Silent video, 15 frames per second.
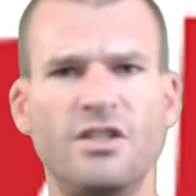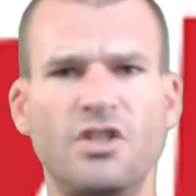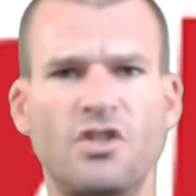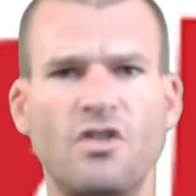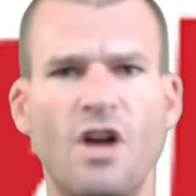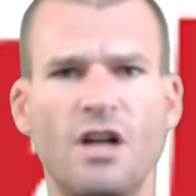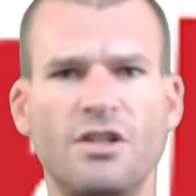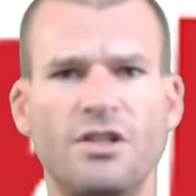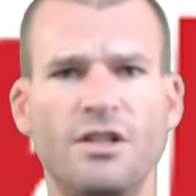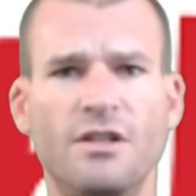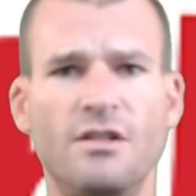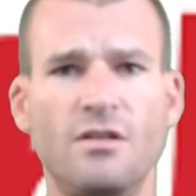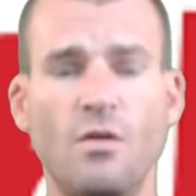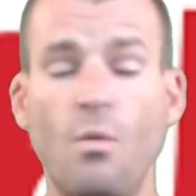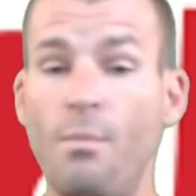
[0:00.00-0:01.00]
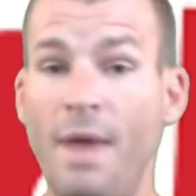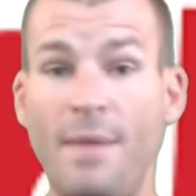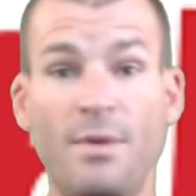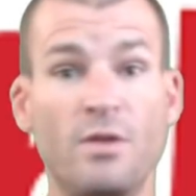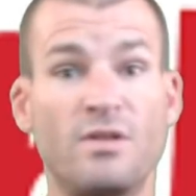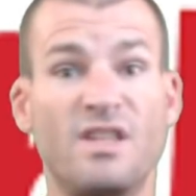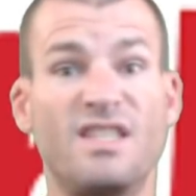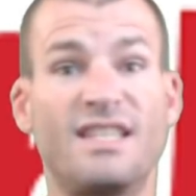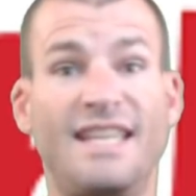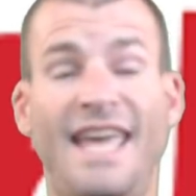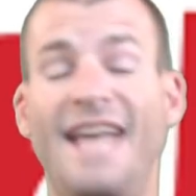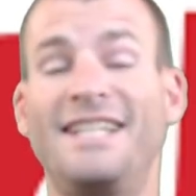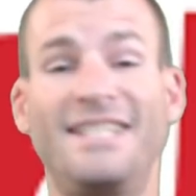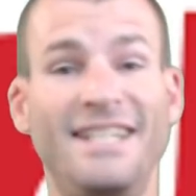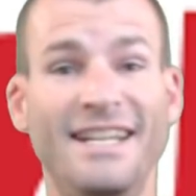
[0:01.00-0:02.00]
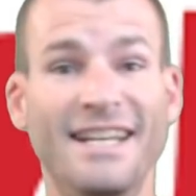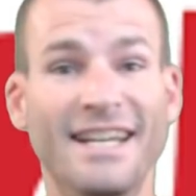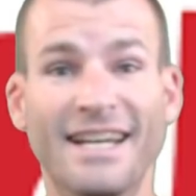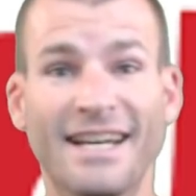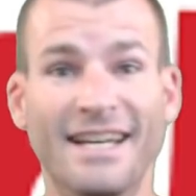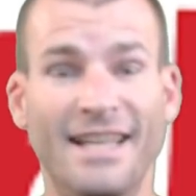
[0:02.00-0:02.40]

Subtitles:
instructions, maybe it was a sketchy,